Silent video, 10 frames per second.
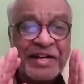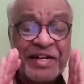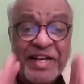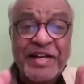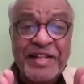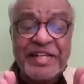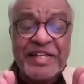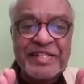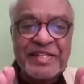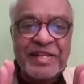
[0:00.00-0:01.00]
Did this
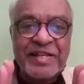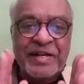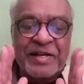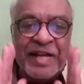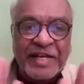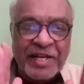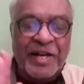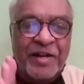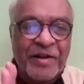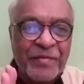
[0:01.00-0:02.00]
title,
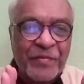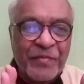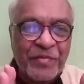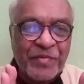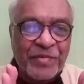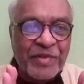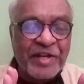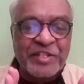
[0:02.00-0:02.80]
that